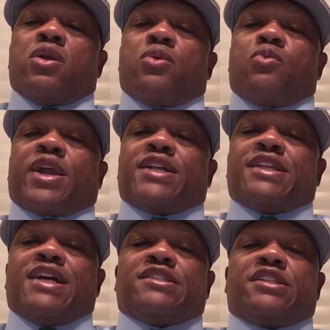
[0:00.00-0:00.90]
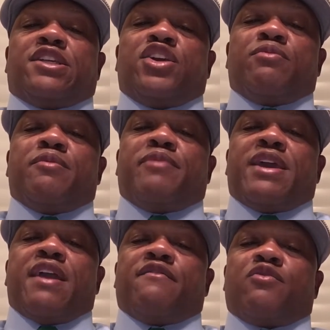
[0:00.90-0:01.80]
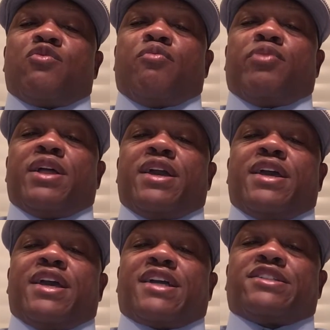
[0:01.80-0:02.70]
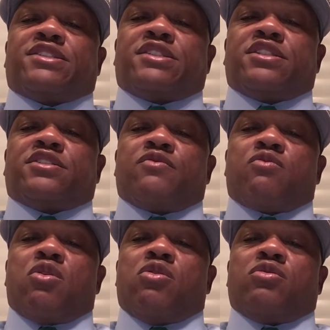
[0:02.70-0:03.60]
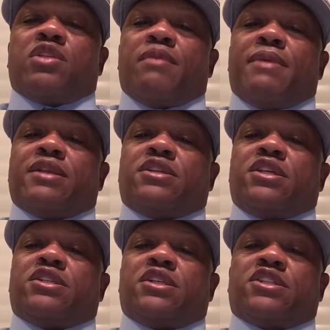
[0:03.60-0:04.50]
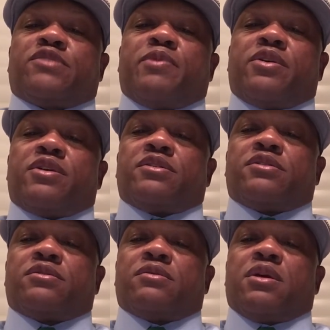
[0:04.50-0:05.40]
Recognizing human behavior will play an extensive role in my teaching experience.